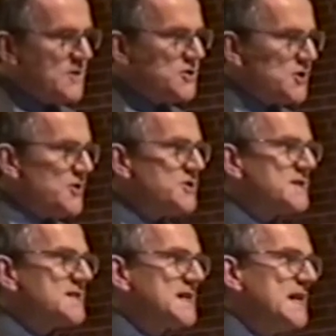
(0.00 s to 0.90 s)
The
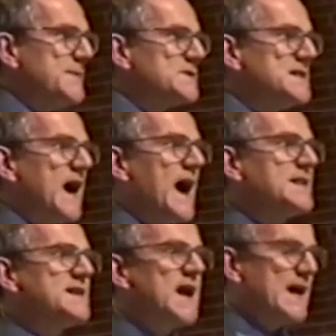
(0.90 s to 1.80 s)
church seems
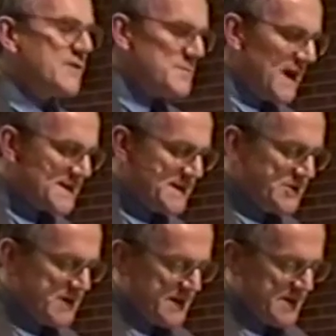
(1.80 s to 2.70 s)
not to have a
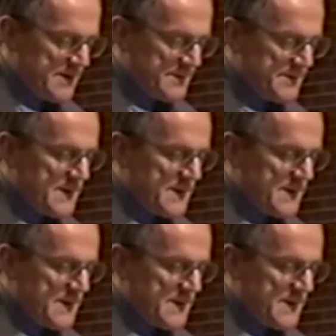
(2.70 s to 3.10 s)
message here.